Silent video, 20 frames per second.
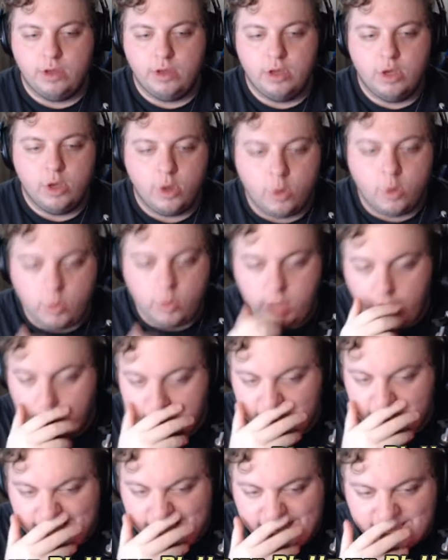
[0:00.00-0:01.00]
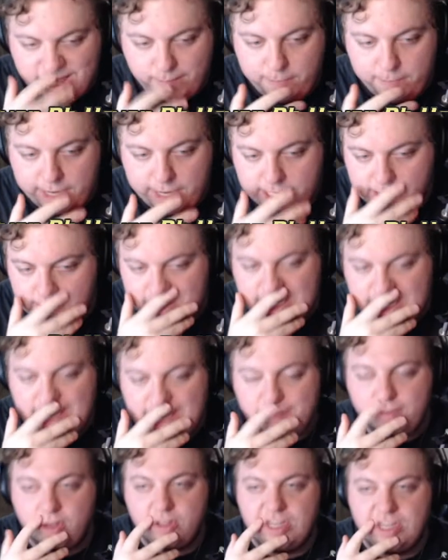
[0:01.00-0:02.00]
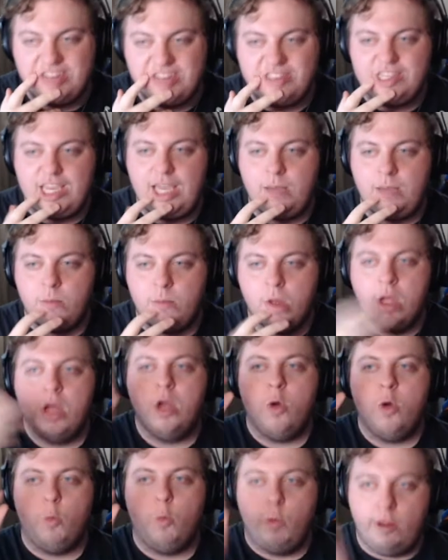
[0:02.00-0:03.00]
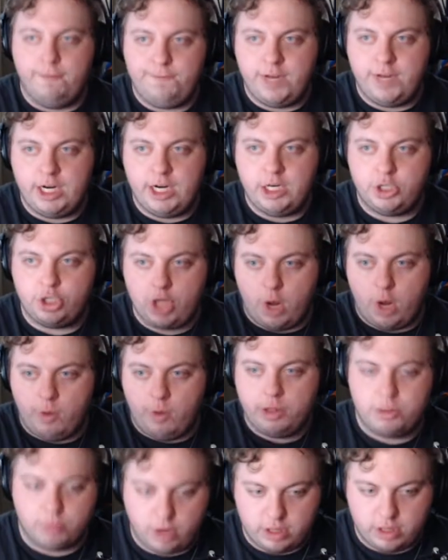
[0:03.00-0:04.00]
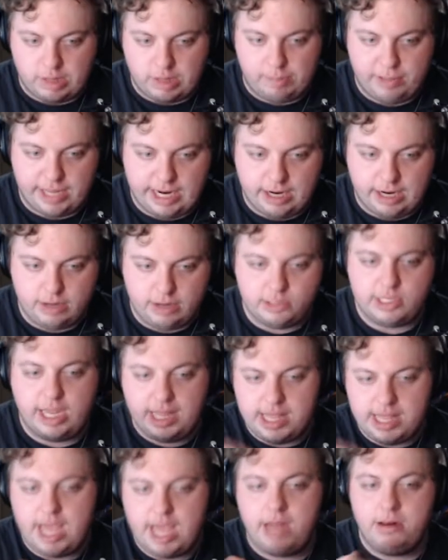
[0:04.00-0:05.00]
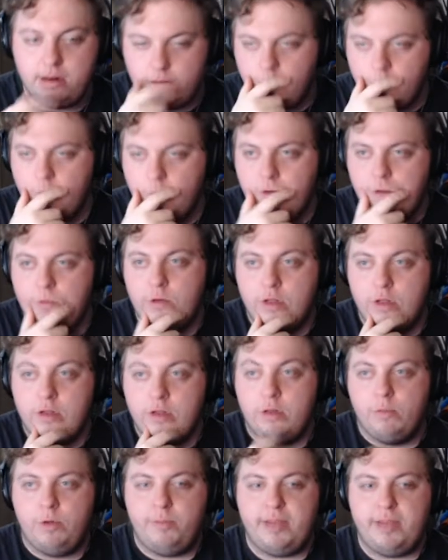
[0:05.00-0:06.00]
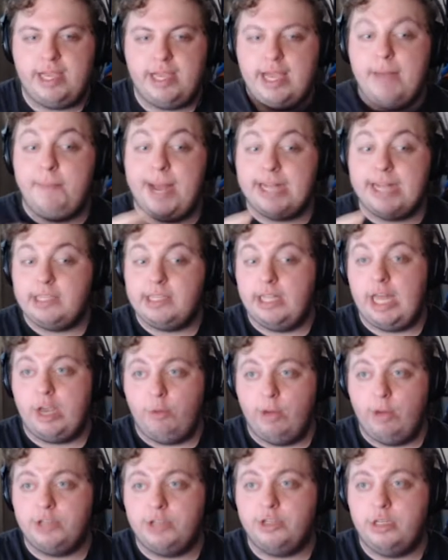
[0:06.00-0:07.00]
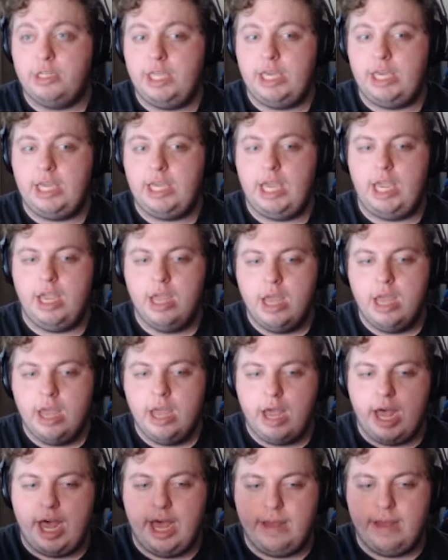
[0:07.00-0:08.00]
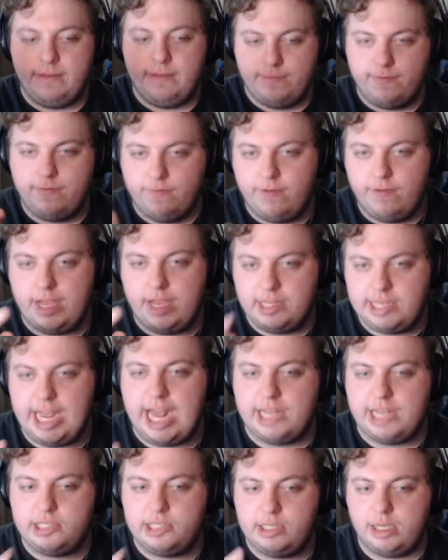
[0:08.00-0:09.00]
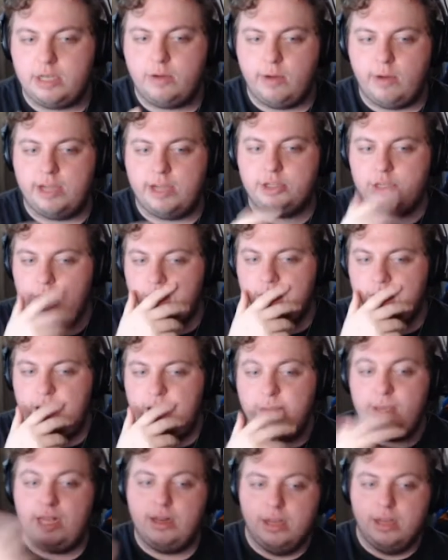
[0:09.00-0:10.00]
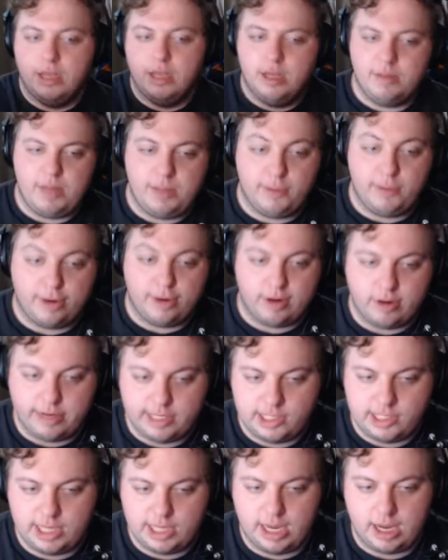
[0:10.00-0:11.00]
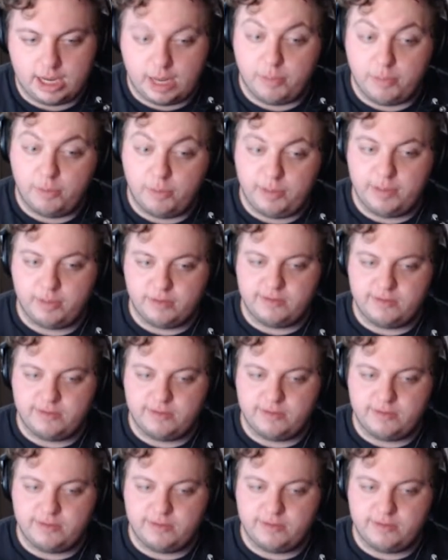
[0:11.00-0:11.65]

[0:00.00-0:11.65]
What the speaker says: Who y'all think of the best team building team? We'll finish going through all the players, and then we'll get back to that question, Tiki. Fantastic question. I mean, people are already saying, a couple people said